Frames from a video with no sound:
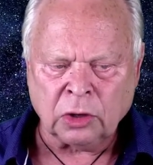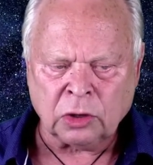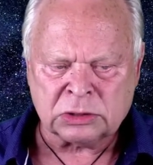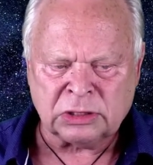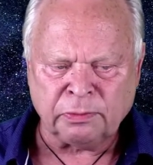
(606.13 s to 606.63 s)

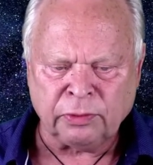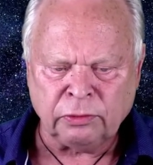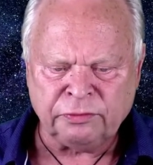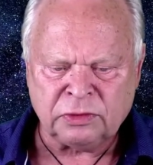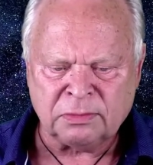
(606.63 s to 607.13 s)
because it
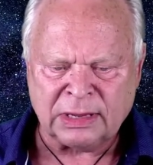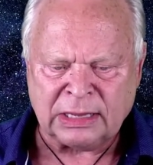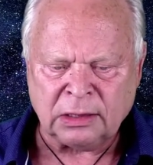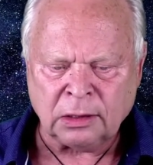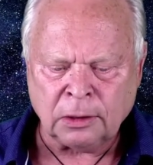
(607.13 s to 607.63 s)
proved to
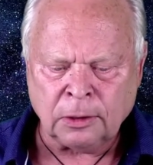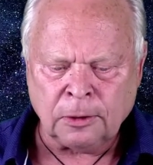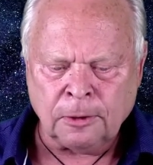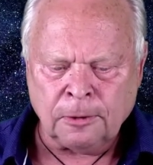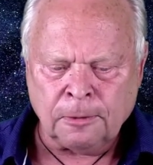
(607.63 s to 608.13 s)
me
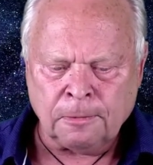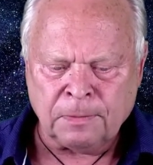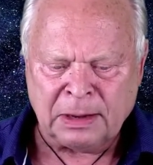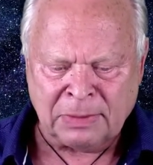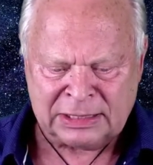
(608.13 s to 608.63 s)

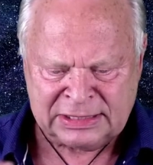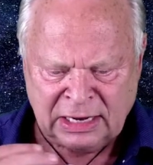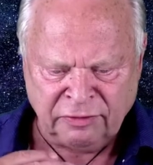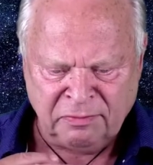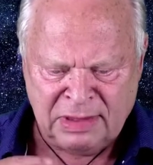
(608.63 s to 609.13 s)
that
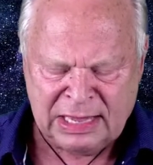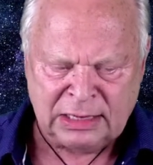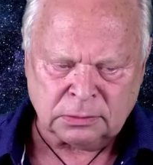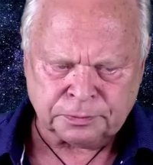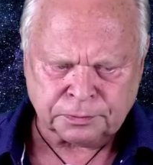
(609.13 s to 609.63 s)
myself,
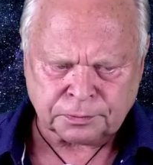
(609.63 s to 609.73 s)
me,